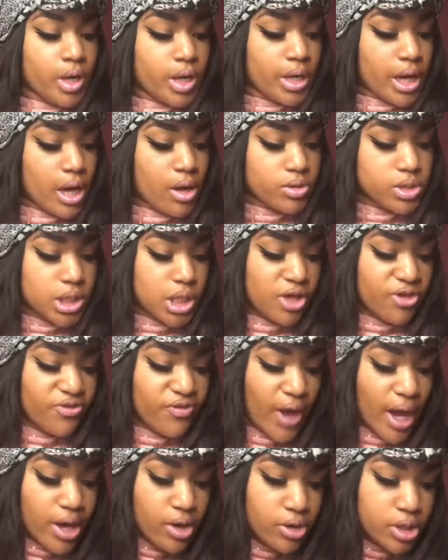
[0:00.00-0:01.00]
Now to the
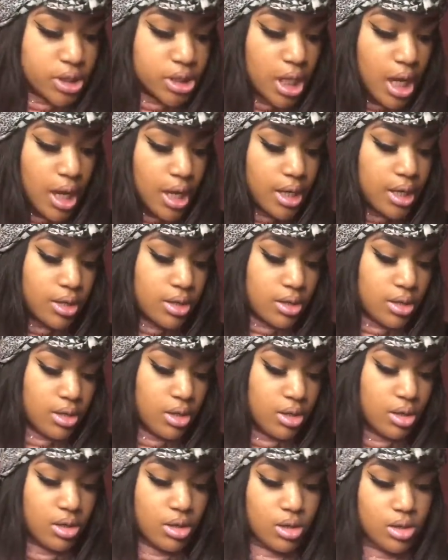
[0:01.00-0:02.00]
fireside.
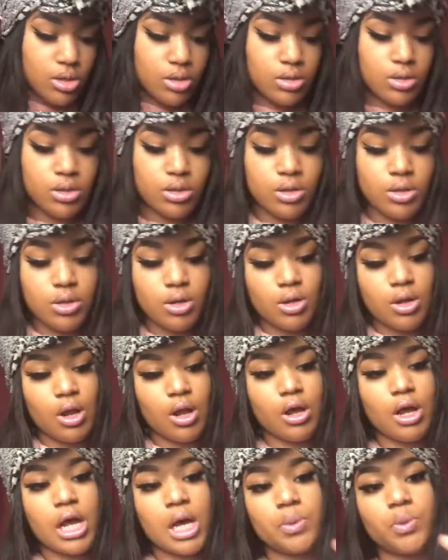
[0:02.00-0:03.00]

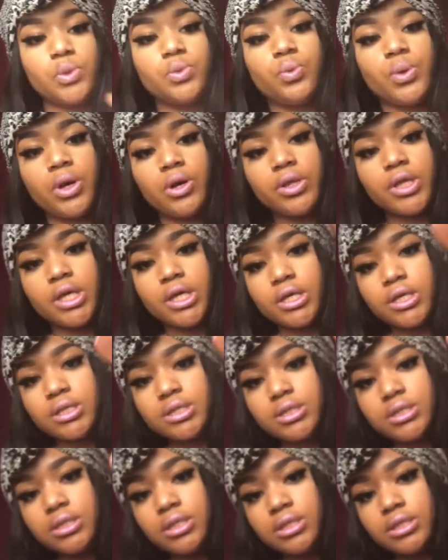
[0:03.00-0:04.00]
I would wear
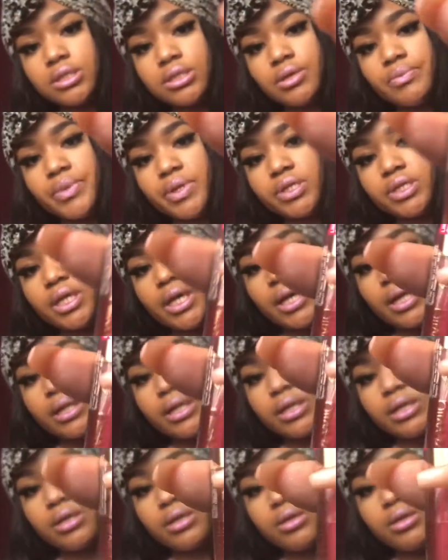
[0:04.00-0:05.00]
this. This is a
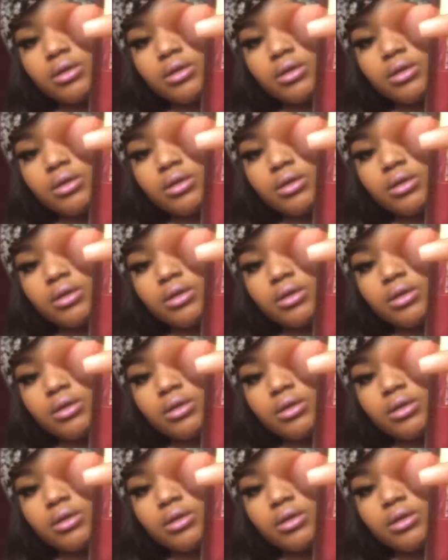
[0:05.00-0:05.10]
metallic.